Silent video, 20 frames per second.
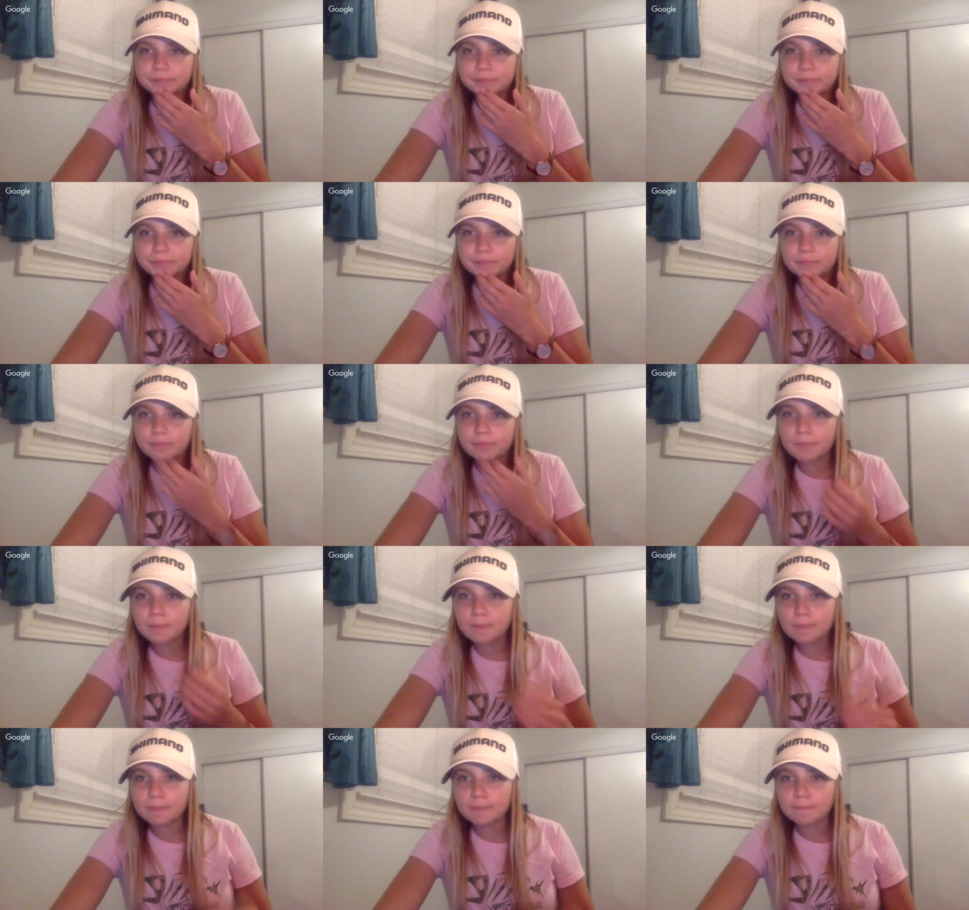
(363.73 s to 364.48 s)

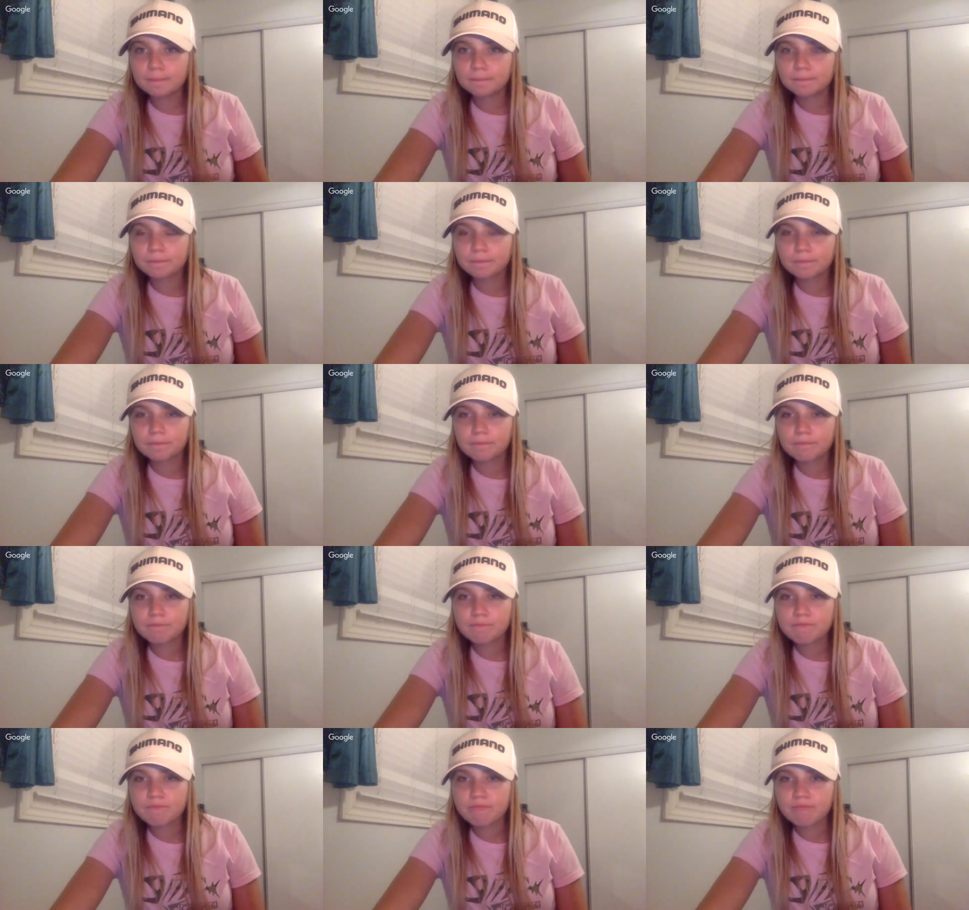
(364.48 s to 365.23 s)

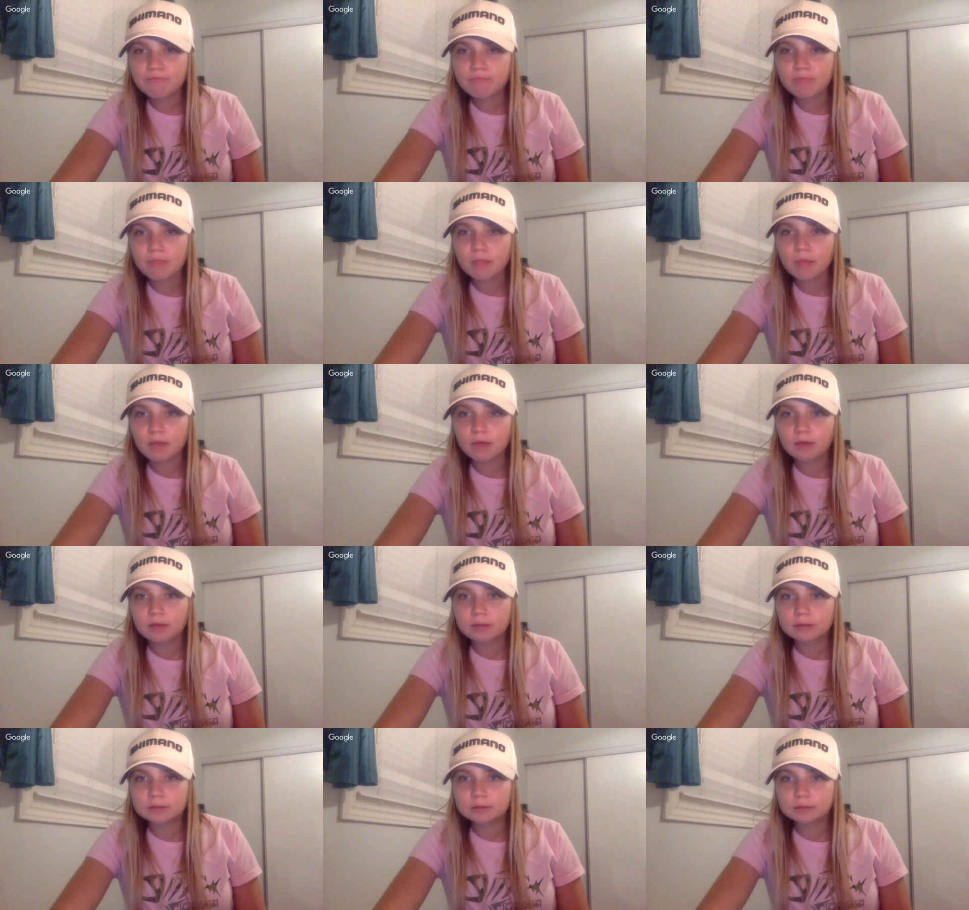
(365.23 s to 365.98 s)

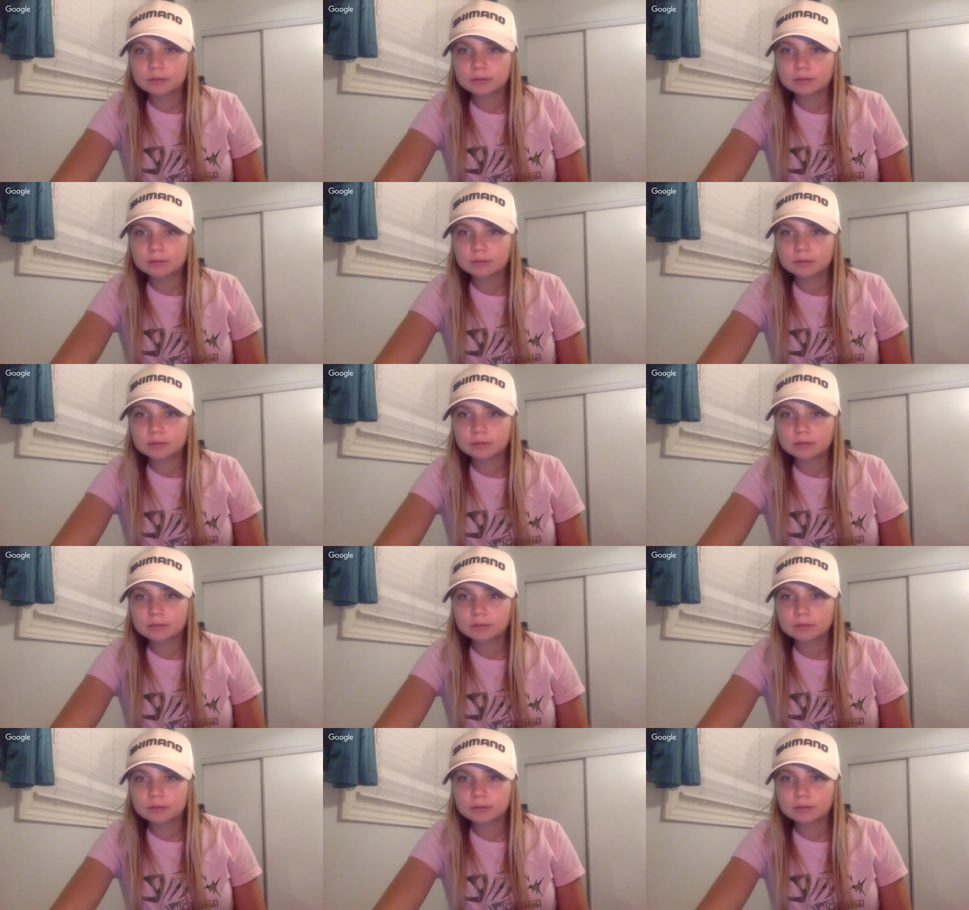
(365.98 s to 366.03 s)
[no speech]